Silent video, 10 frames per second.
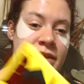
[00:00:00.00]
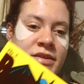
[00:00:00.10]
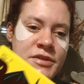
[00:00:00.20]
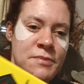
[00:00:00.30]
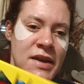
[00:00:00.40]

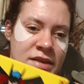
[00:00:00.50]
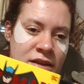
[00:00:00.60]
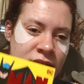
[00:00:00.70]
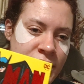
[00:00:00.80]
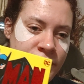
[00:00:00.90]
it's
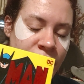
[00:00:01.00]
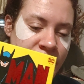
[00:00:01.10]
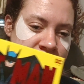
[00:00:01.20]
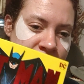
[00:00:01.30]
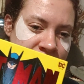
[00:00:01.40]
spicy.
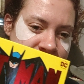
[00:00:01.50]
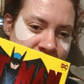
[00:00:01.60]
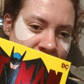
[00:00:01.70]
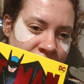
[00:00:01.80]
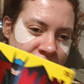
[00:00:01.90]
Very spicy
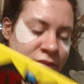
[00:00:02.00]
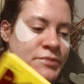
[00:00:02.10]
palette.